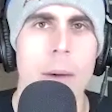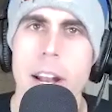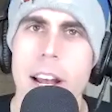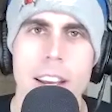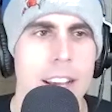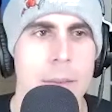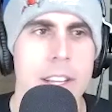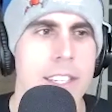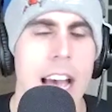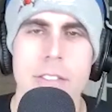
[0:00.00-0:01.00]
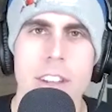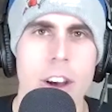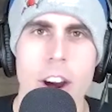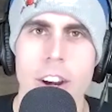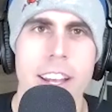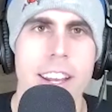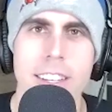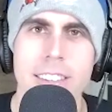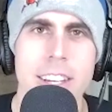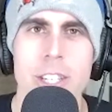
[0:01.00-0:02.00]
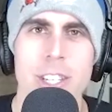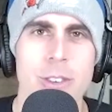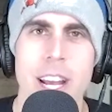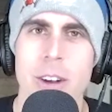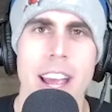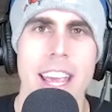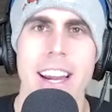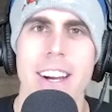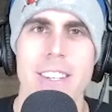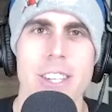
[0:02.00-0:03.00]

Well, I'm gonna dive into the hard-hitting questions right away here.